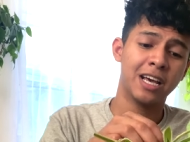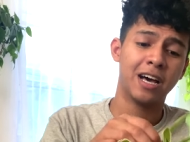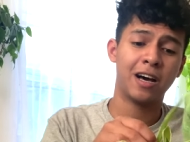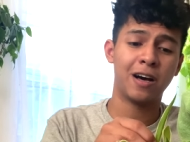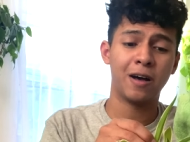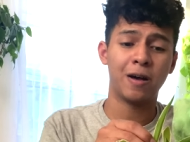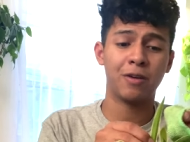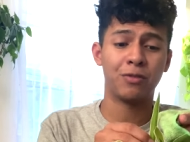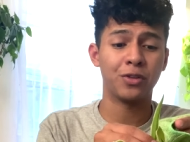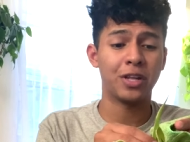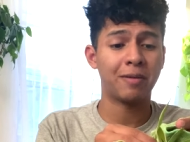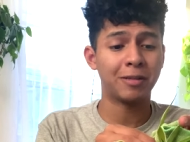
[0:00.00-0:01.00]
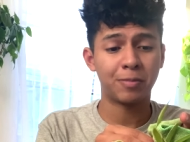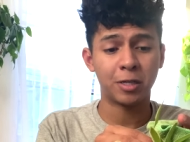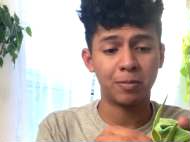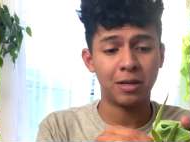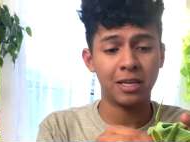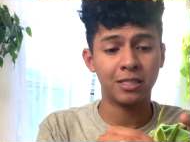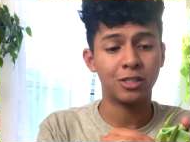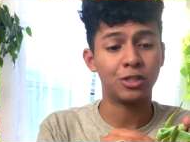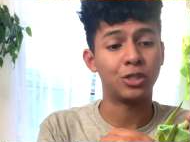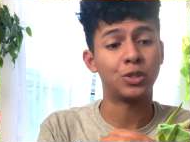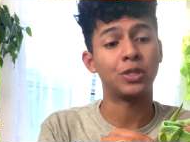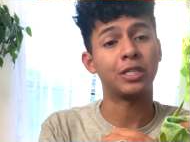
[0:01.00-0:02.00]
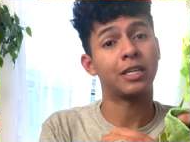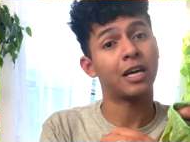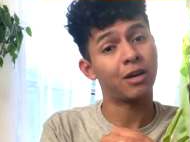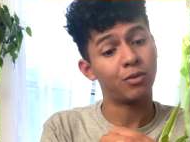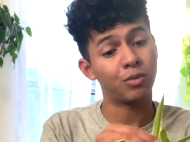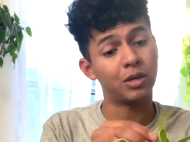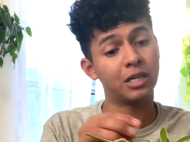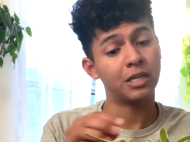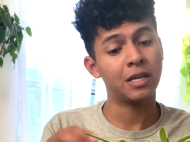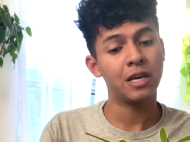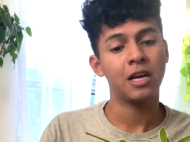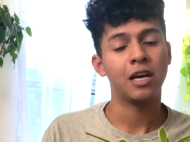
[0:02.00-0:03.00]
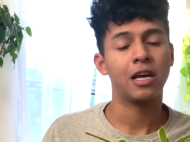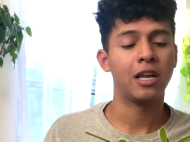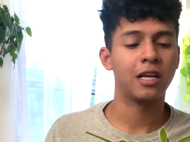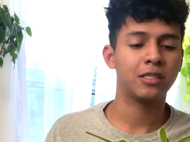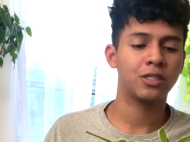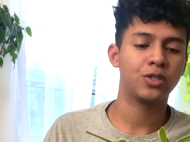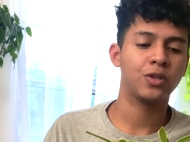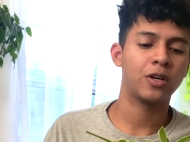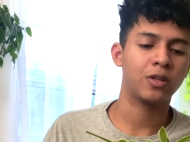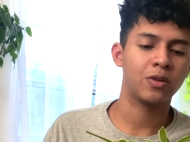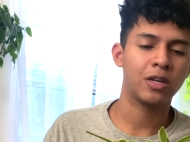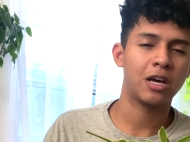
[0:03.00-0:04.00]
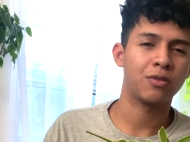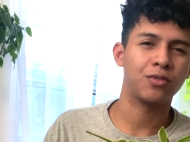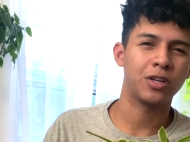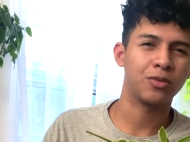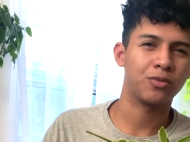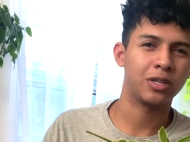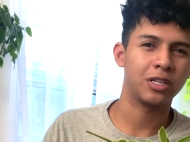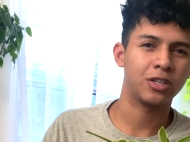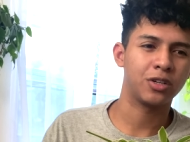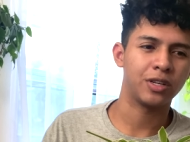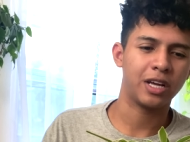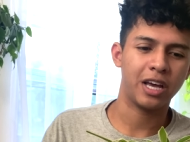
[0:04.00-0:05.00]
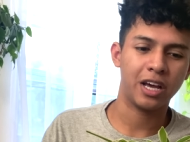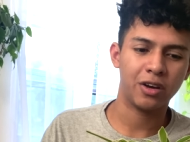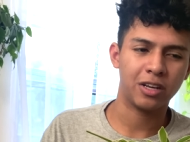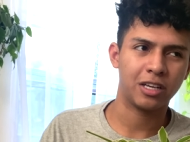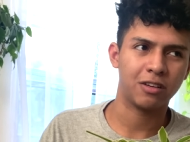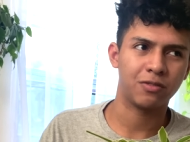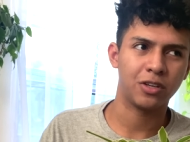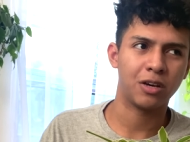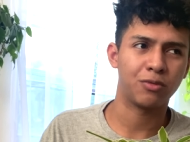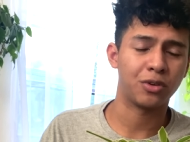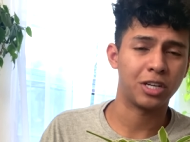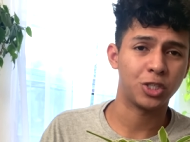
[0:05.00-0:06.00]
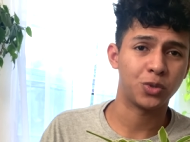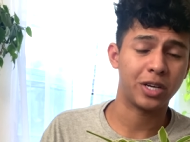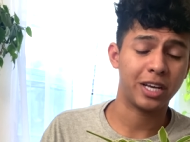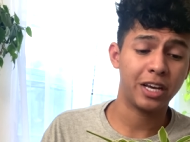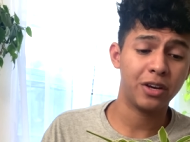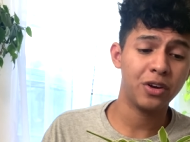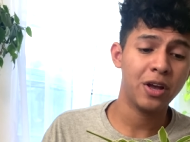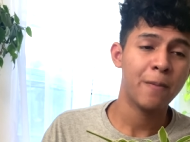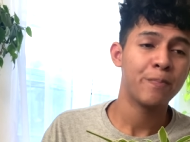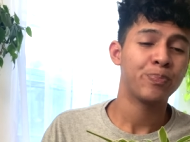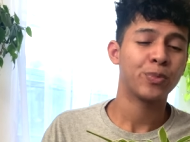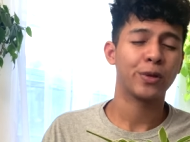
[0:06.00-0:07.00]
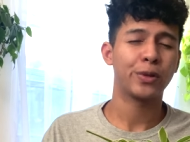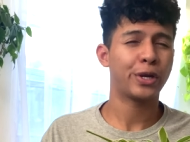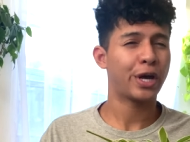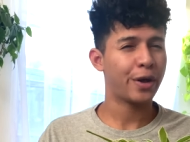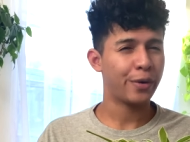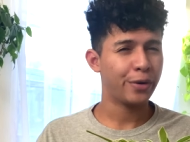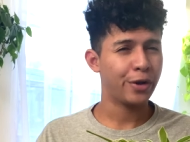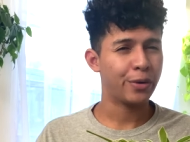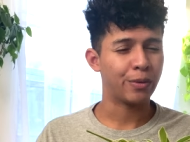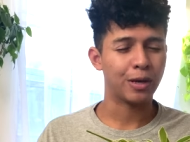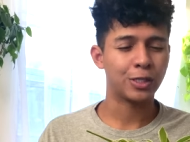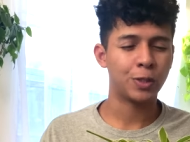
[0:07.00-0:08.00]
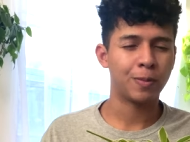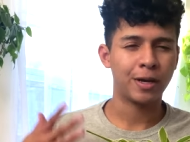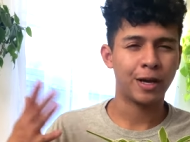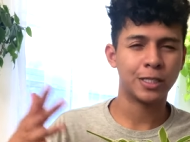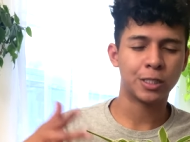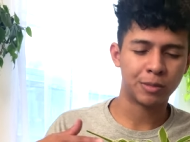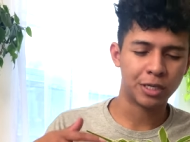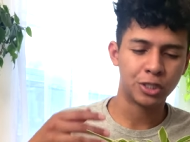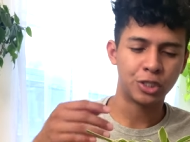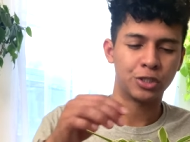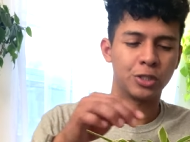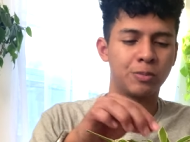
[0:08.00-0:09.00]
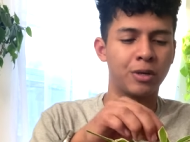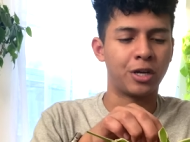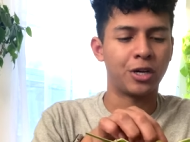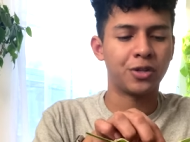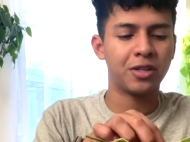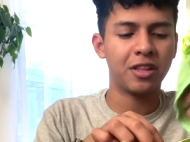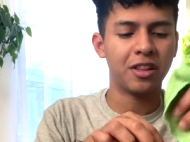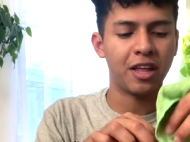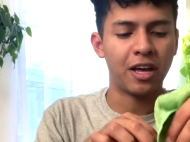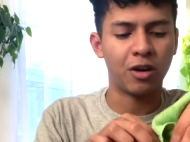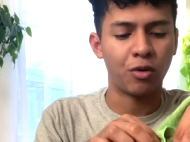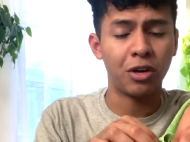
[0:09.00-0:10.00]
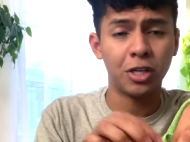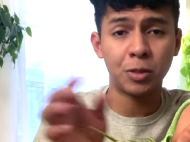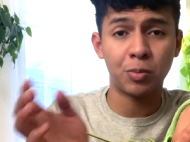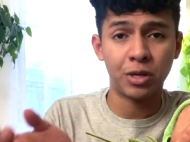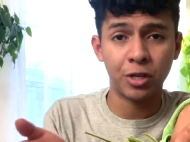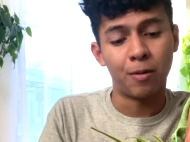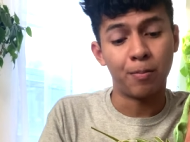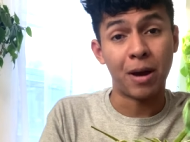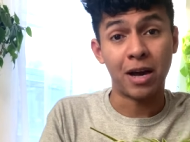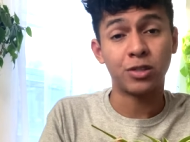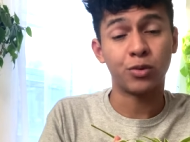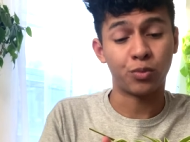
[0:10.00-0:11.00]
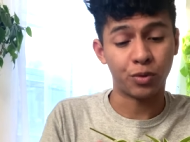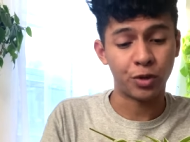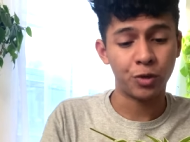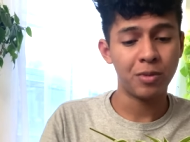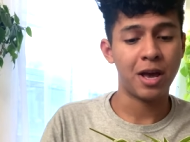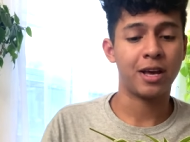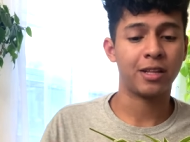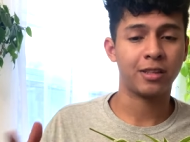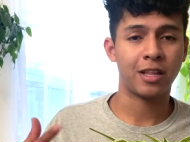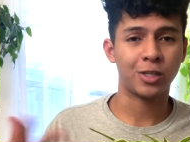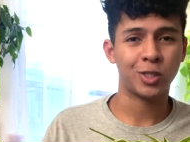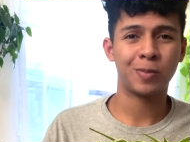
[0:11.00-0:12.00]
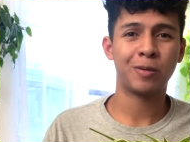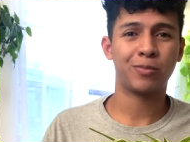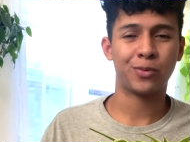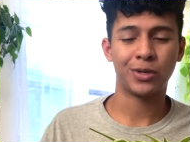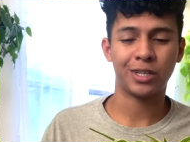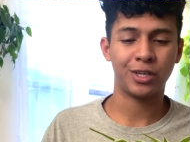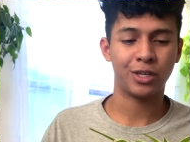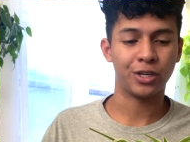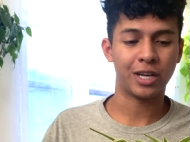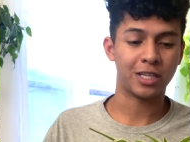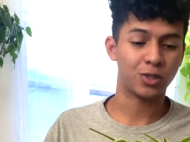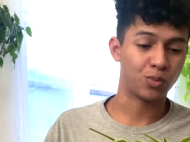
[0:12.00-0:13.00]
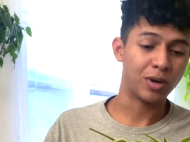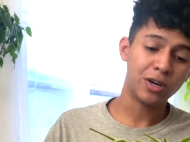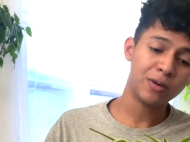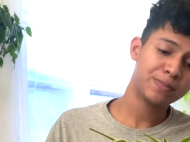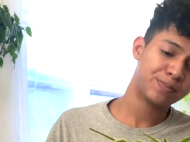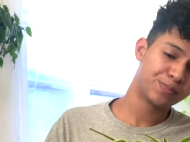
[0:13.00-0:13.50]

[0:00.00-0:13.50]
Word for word: Uh, if you don't have a spider plant, you should get one. Unless you don't have really, really good air, like if you have really dry air, then I don't know because you might get some issues. But other than that, or you can just put in your bathroom and that should be pretty good as well.